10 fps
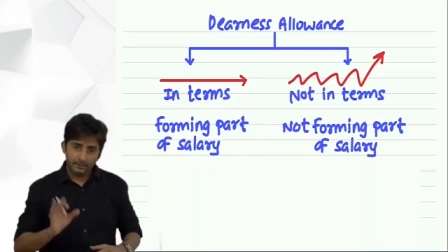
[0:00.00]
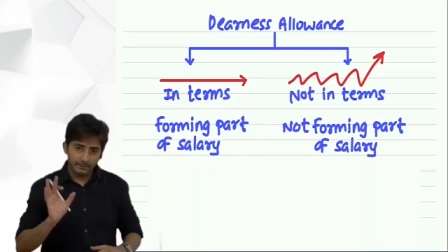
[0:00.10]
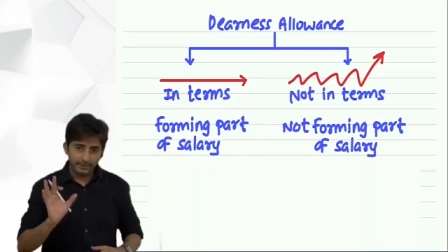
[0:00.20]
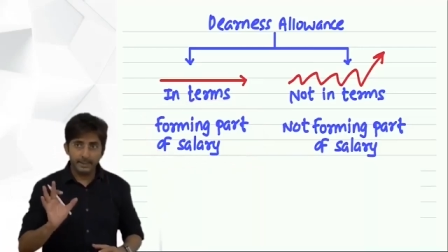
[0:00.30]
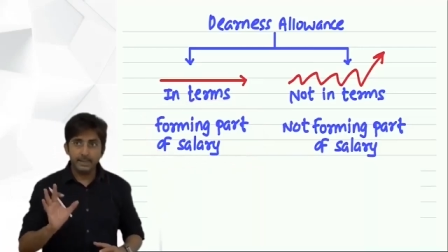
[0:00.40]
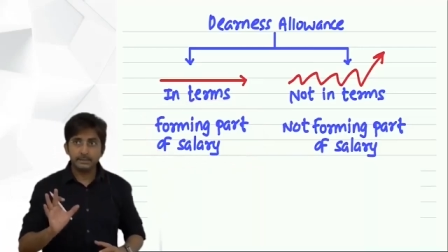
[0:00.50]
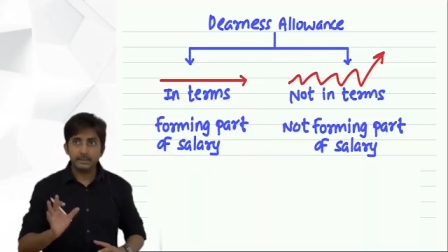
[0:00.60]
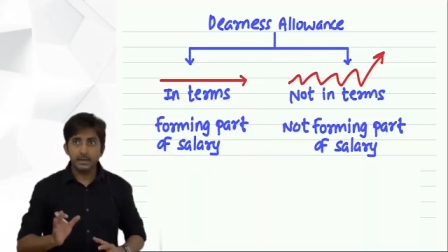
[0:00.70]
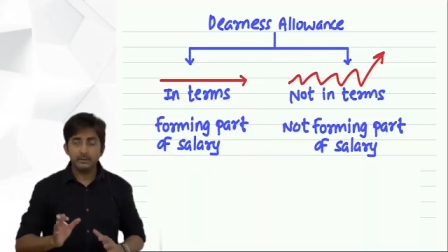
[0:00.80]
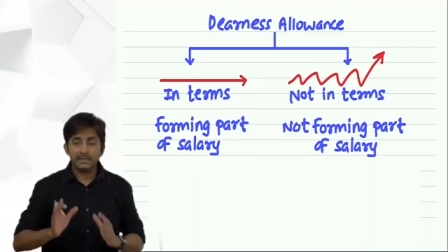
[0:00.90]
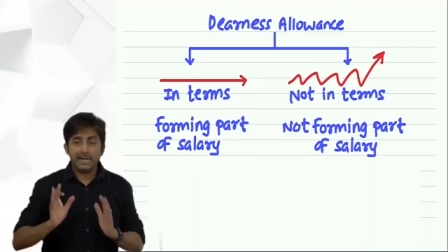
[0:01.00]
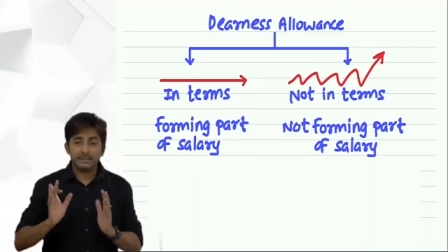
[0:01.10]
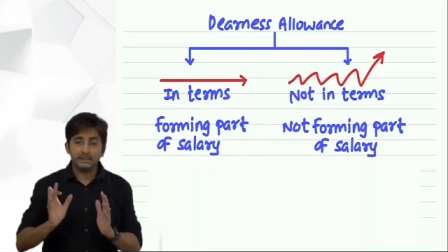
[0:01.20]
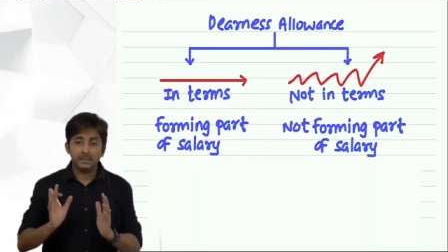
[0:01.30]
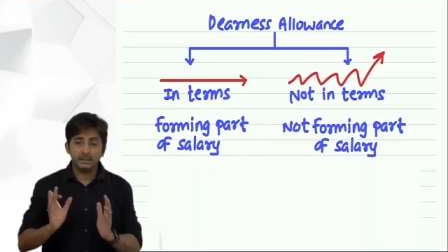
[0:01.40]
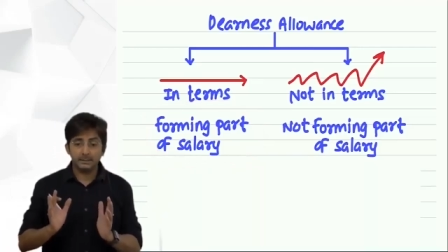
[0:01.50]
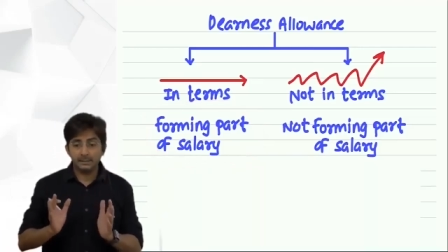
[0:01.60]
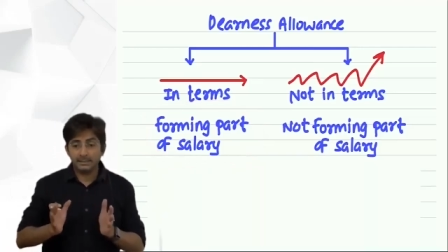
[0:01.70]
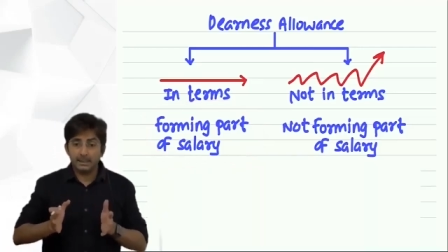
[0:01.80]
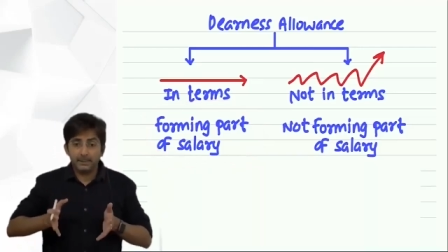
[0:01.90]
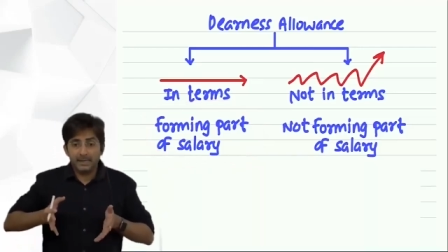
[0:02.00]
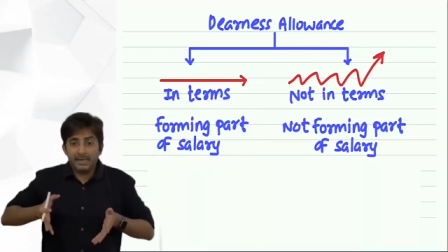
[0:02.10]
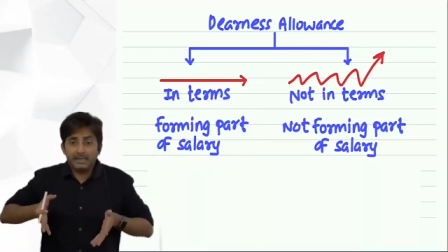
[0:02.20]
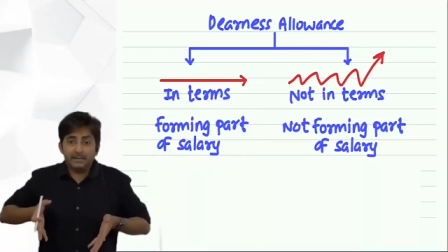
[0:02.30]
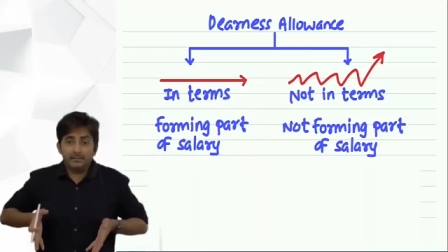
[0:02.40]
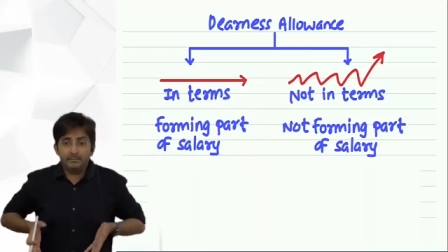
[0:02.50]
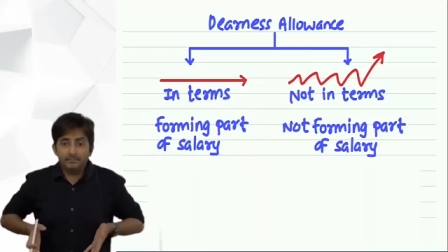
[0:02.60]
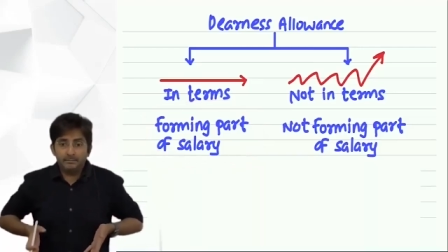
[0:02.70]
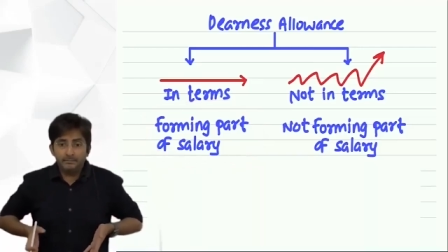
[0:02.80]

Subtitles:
Dearness allowance as such is a separate item.